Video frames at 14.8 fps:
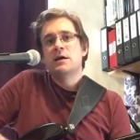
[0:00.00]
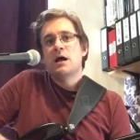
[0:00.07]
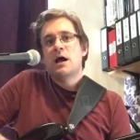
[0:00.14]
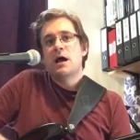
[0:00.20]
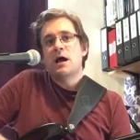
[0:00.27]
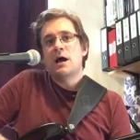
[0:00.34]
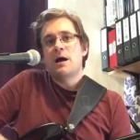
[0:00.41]

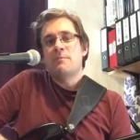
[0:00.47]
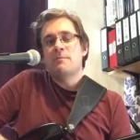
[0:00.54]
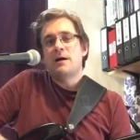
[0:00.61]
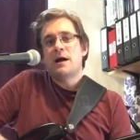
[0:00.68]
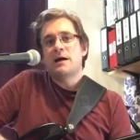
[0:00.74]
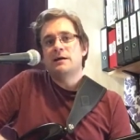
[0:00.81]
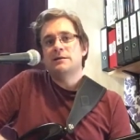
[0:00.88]

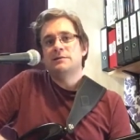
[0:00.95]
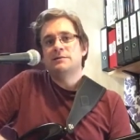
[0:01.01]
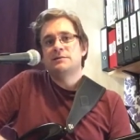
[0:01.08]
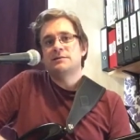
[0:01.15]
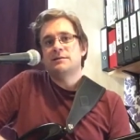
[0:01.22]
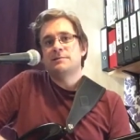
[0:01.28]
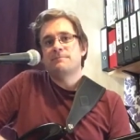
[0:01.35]

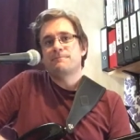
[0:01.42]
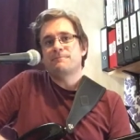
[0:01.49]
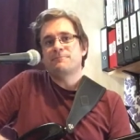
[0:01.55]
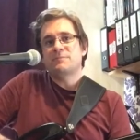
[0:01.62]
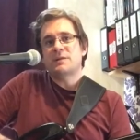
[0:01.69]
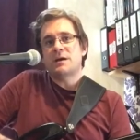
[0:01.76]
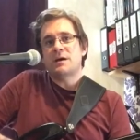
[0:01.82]
And
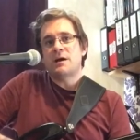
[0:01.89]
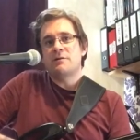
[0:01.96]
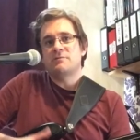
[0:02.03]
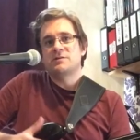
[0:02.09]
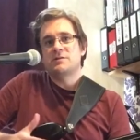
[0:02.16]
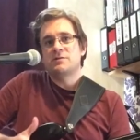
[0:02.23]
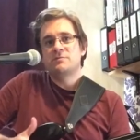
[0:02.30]
I
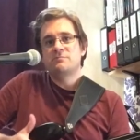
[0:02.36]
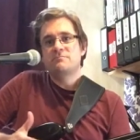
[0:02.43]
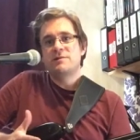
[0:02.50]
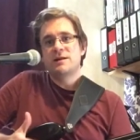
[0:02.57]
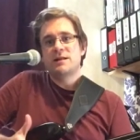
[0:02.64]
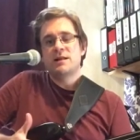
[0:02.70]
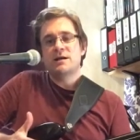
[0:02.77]
soon
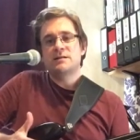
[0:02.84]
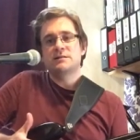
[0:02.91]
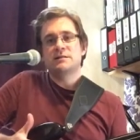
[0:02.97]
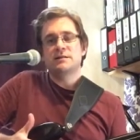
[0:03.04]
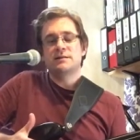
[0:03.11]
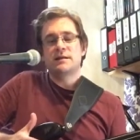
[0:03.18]
realized that